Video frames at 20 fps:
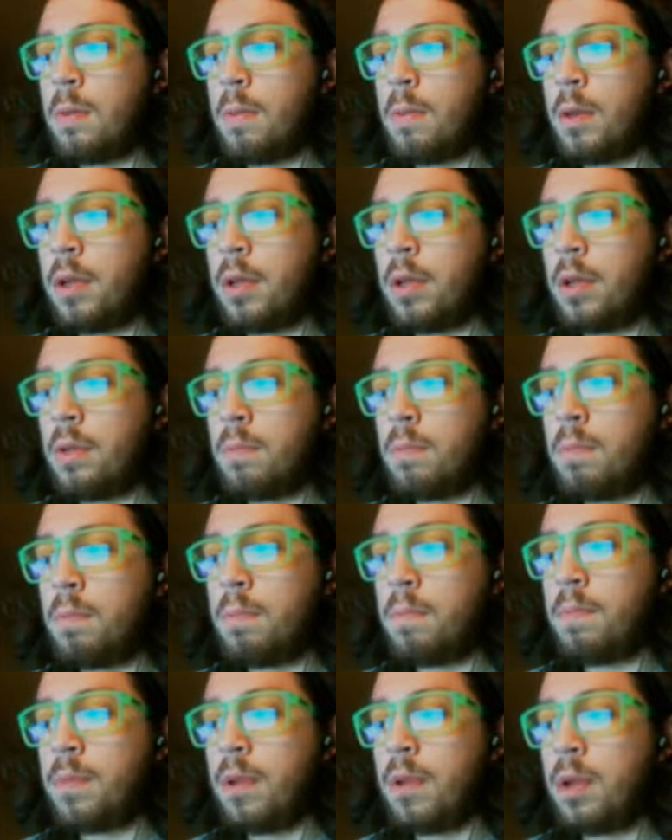But
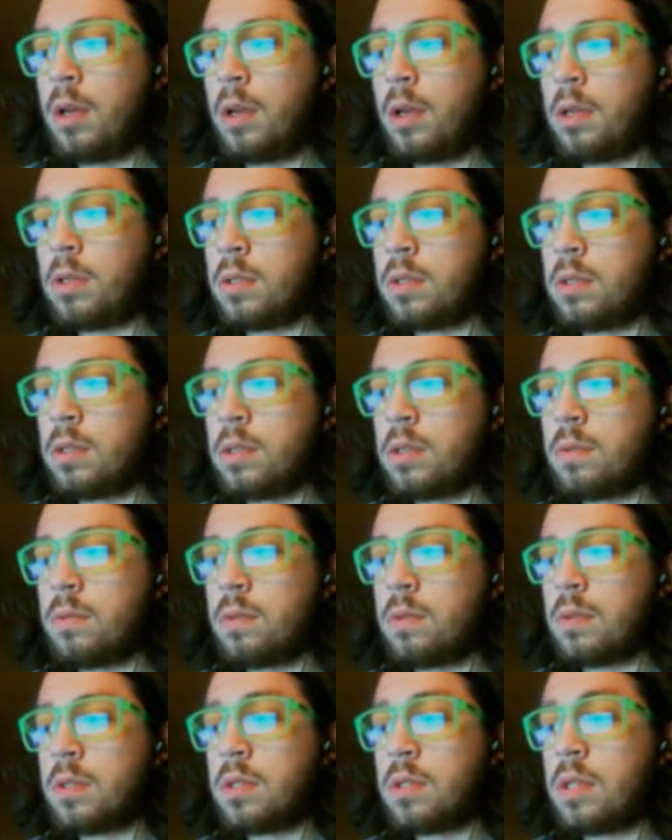uh,
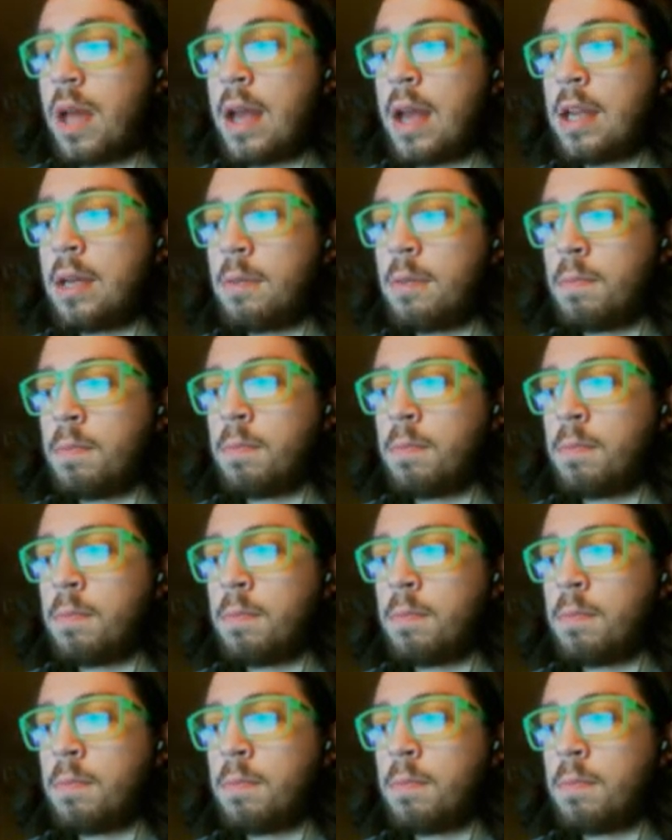static